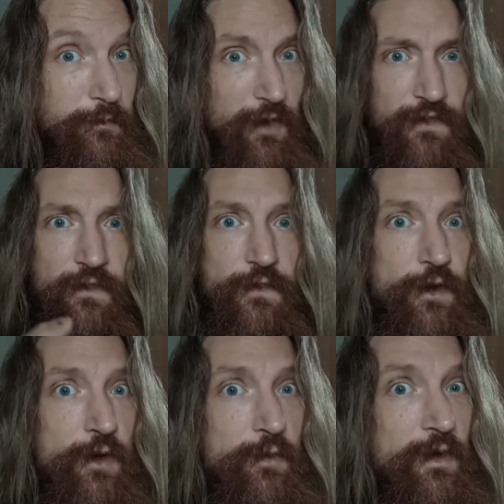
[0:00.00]
but the
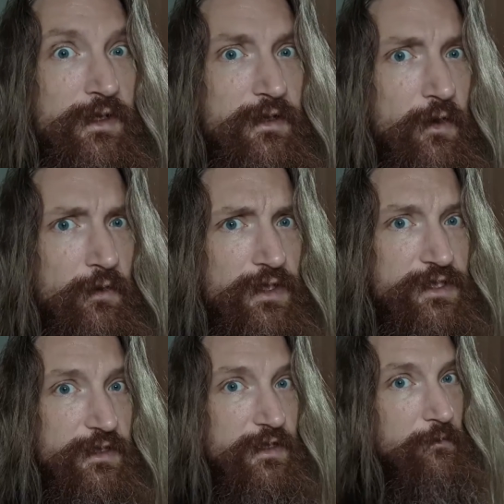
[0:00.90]
third one's
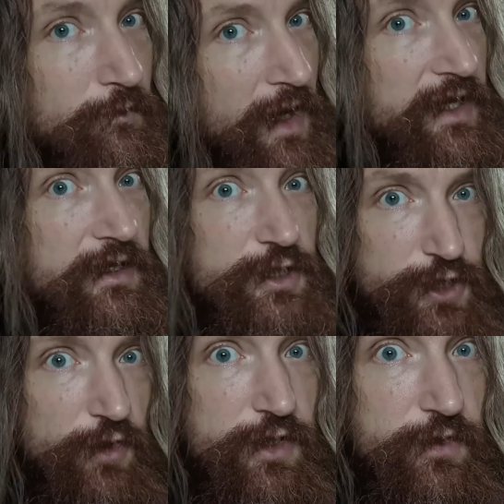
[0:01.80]
origins might
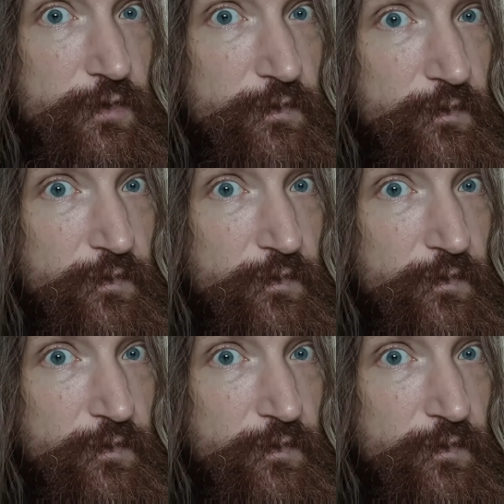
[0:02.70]
shock you.